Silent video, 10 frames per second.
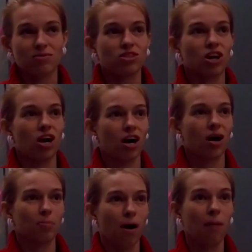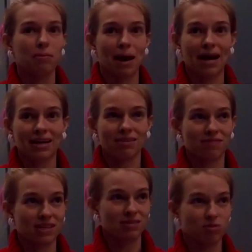which are a problematic
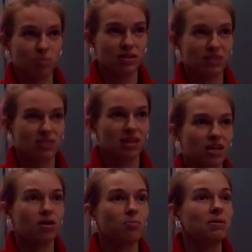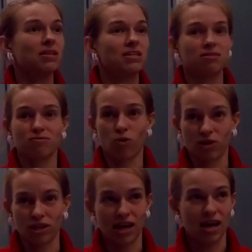invasive species that can completely
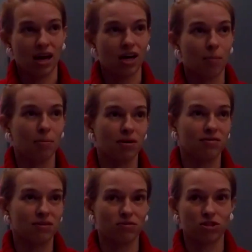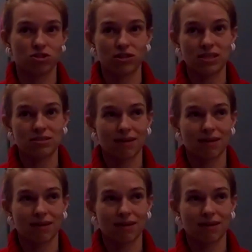defoliate a number of different trees,